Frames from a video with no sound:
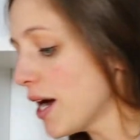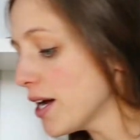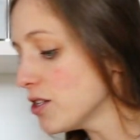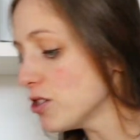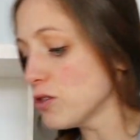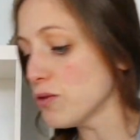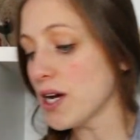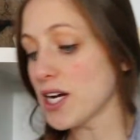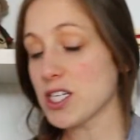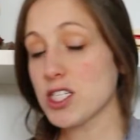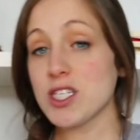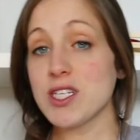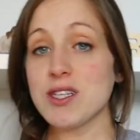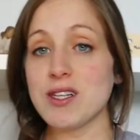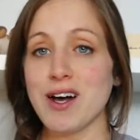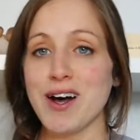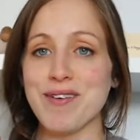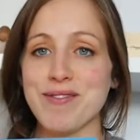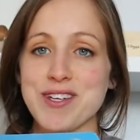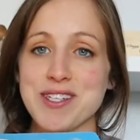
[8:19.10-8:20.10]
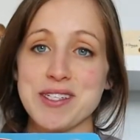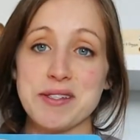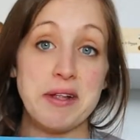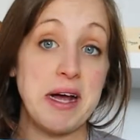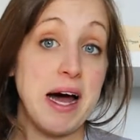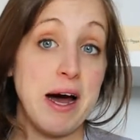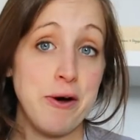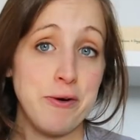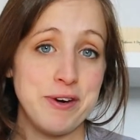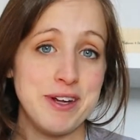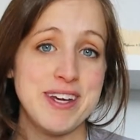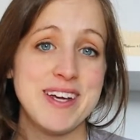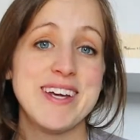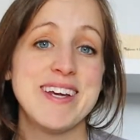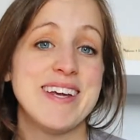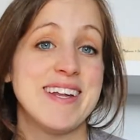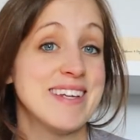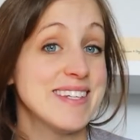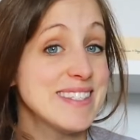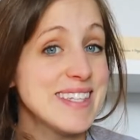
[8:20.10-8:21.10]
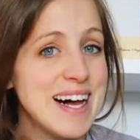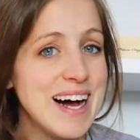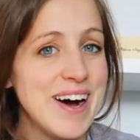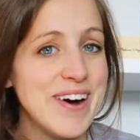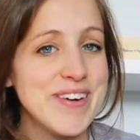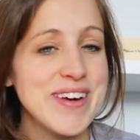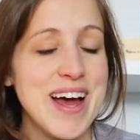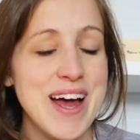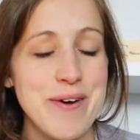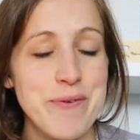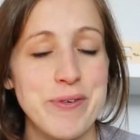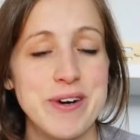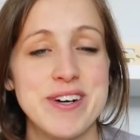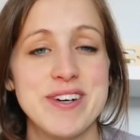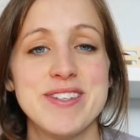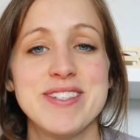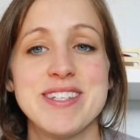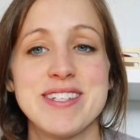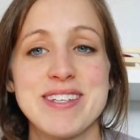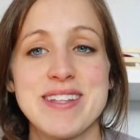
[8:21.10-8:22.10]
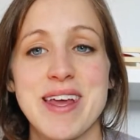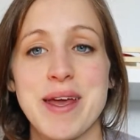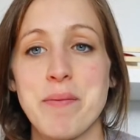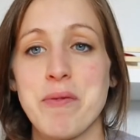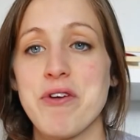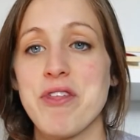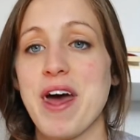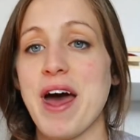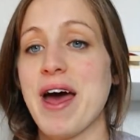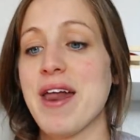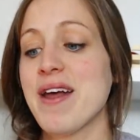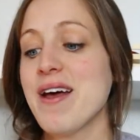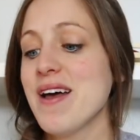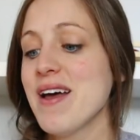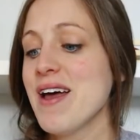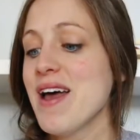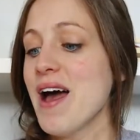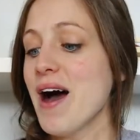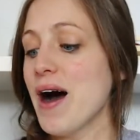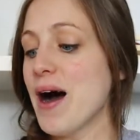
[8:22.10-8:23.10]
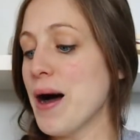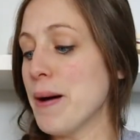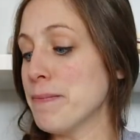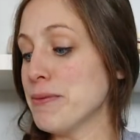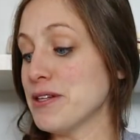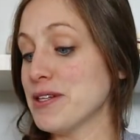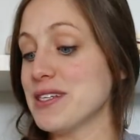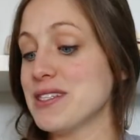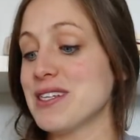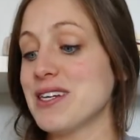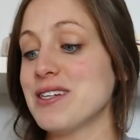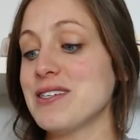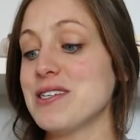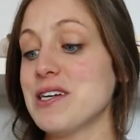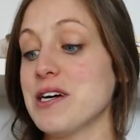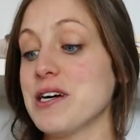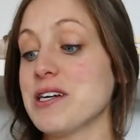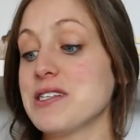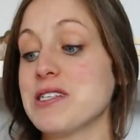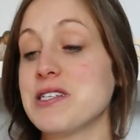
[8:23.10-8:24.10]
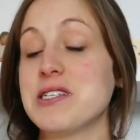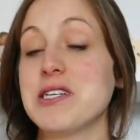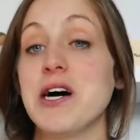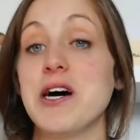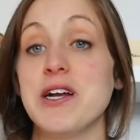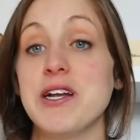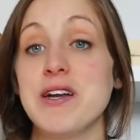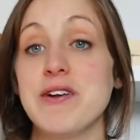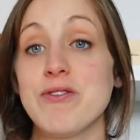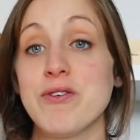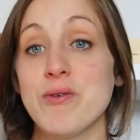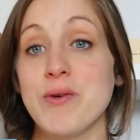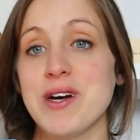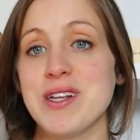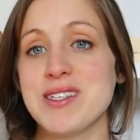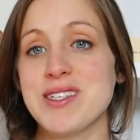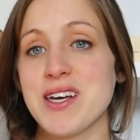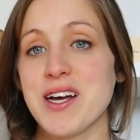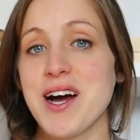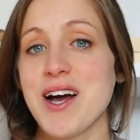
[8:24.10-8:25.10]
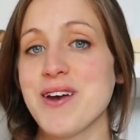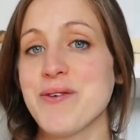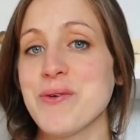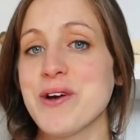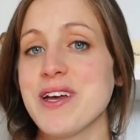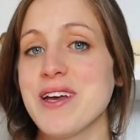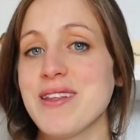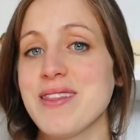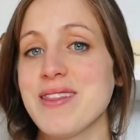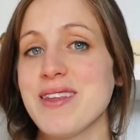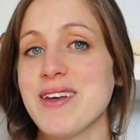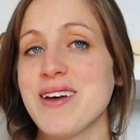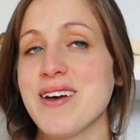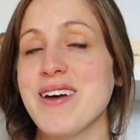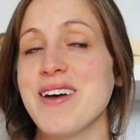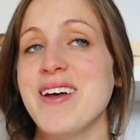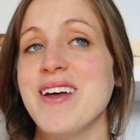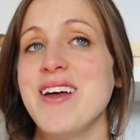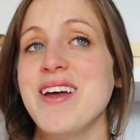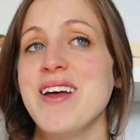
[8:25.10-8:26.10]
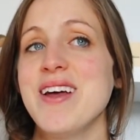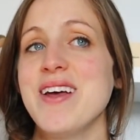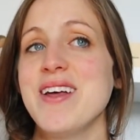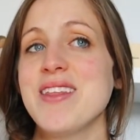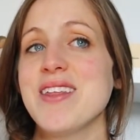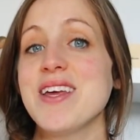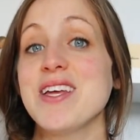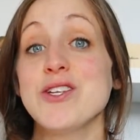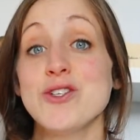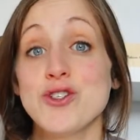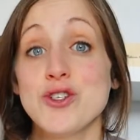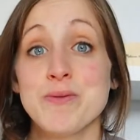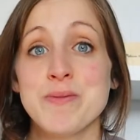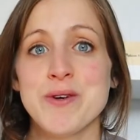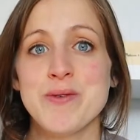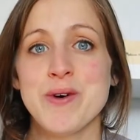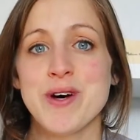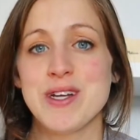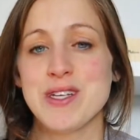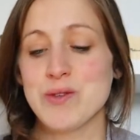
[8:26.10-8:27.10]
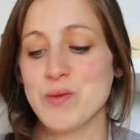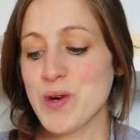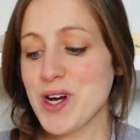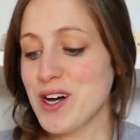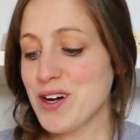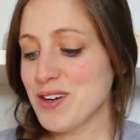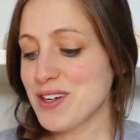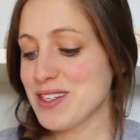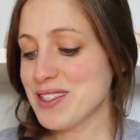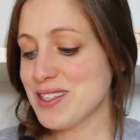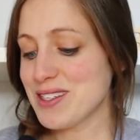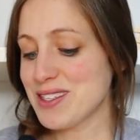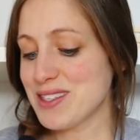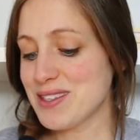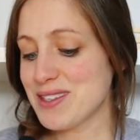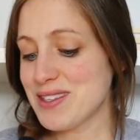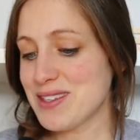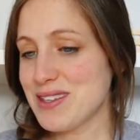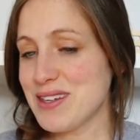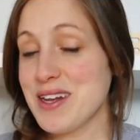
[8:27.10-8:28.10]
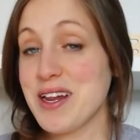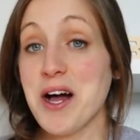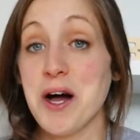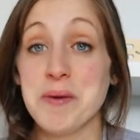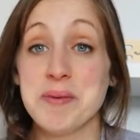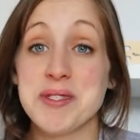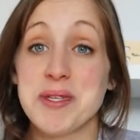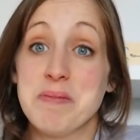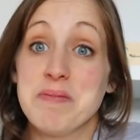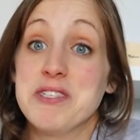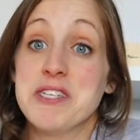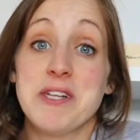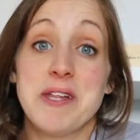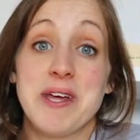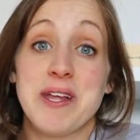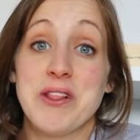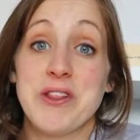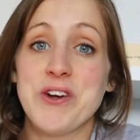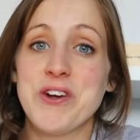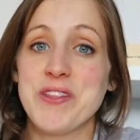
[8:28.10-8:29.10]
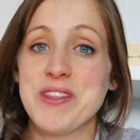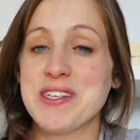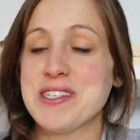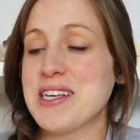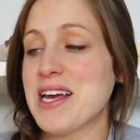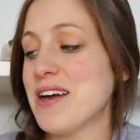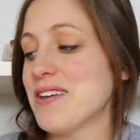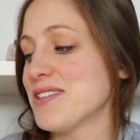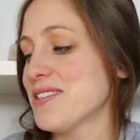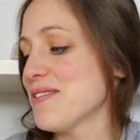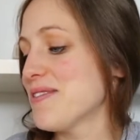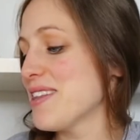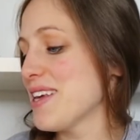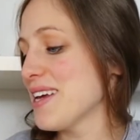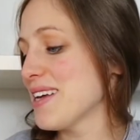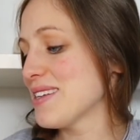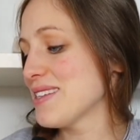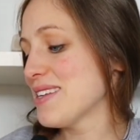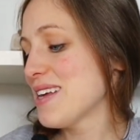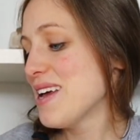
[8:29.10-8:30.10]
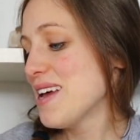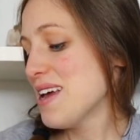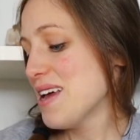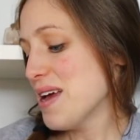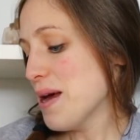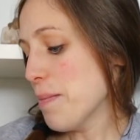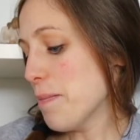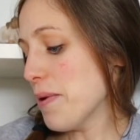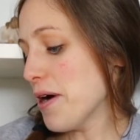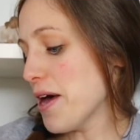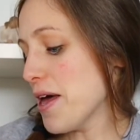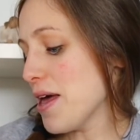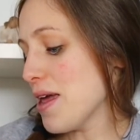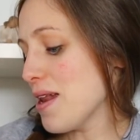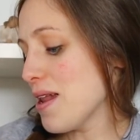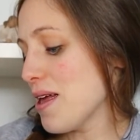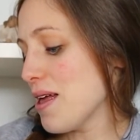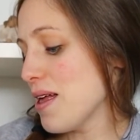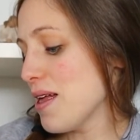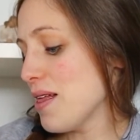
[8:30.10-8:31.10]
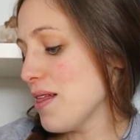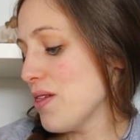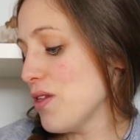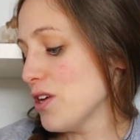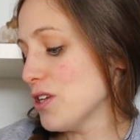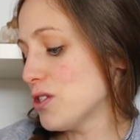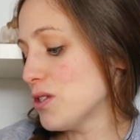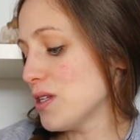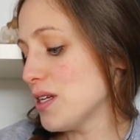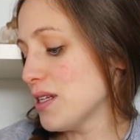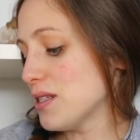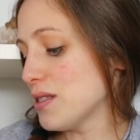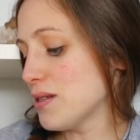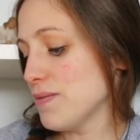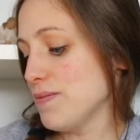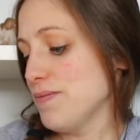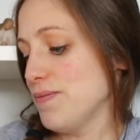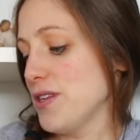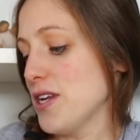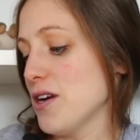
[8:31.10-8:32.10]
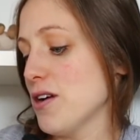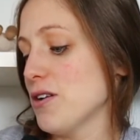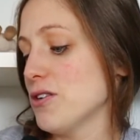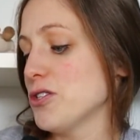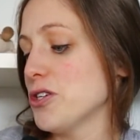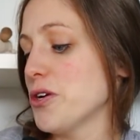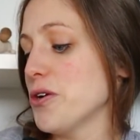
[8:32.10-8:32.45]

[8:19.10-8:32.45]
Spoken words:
I do actually love. It's loud. It is loud. I will disclaimer that. Melissa and Doug has a ton of different ones. I kind of want to get the instrument one as well because it helps them to like learn the sounds of things. But it's here, I'll show